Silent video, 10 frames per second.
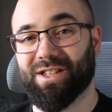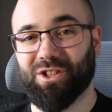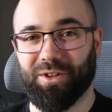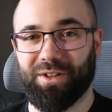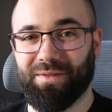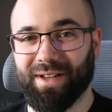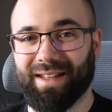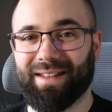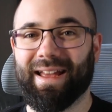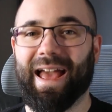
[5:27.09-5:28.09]

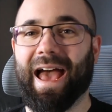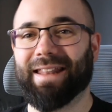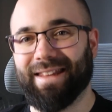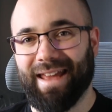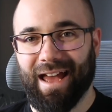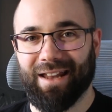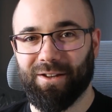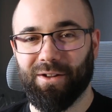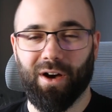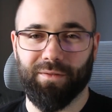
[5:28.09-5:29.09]
certificate at the
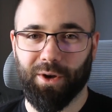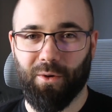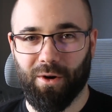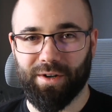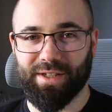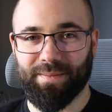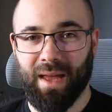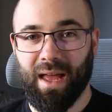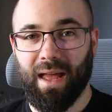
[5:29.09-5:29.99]
end of the course.